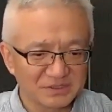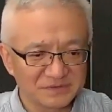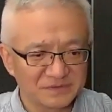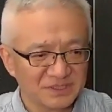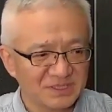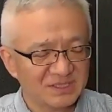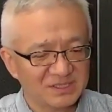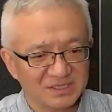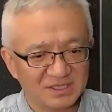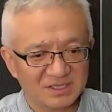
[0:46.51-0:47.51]
of
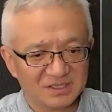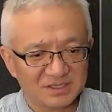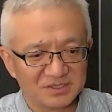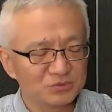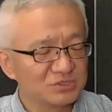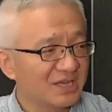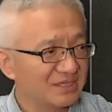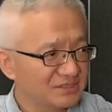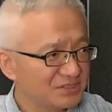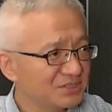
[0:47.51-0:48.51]
new
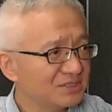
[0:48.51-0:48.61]
challenge.